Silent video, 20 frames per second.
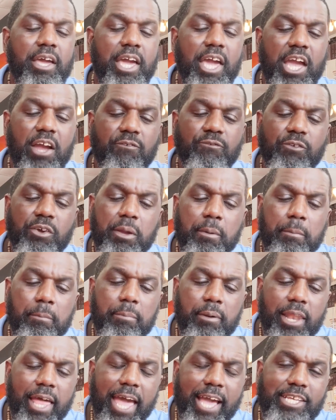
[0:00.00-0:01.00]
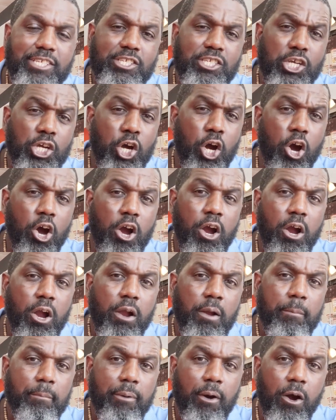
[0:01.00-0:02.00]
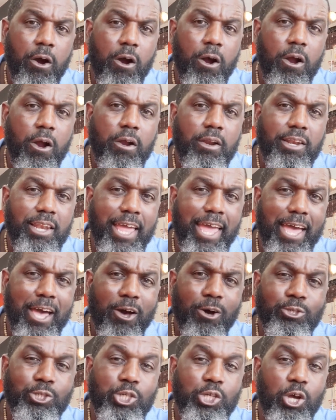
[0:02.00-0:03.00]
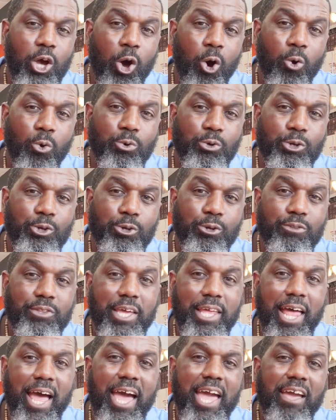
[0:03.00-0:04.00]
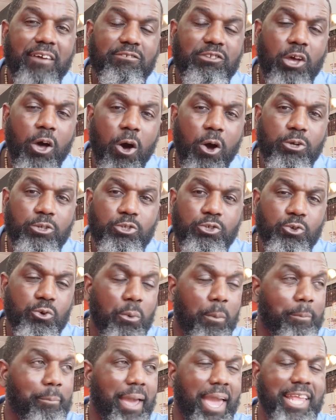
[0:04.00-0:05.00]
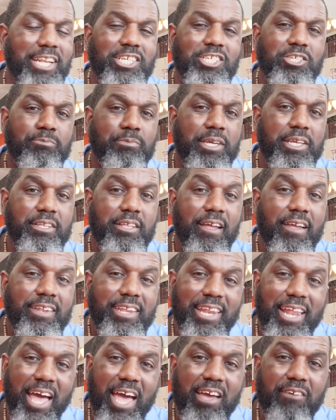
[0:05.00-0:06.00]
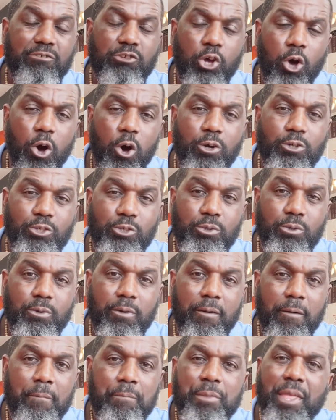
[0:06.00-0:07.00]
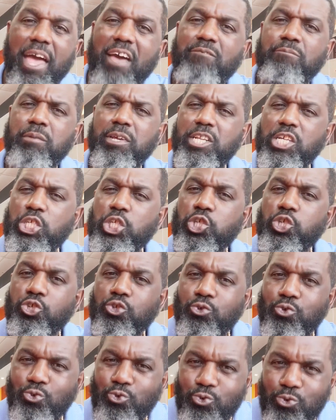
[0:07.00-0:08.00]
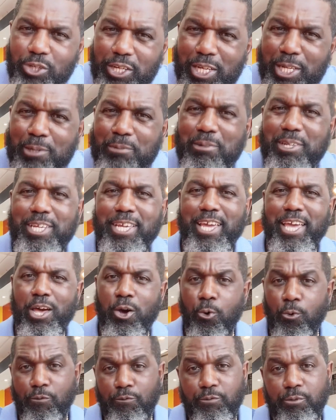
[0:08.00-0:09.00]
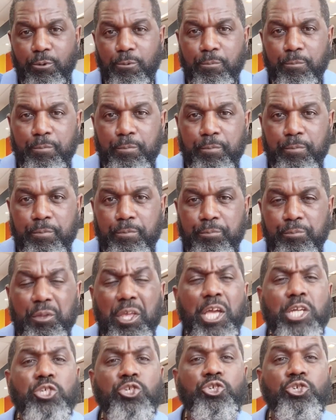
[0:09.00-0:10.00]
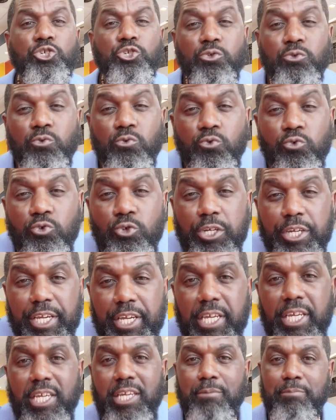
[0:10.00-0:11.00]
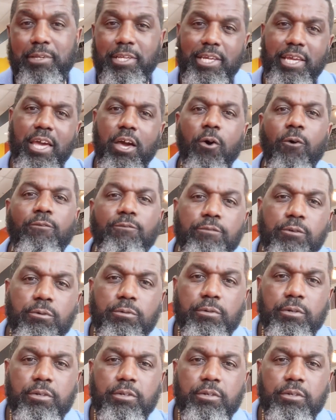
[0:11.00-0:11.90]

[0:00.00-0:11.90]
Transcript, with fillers: Every black cigar bar lounge owner that I have talked to, management that I have talked to, have been extremely helpful. Extremely helpful.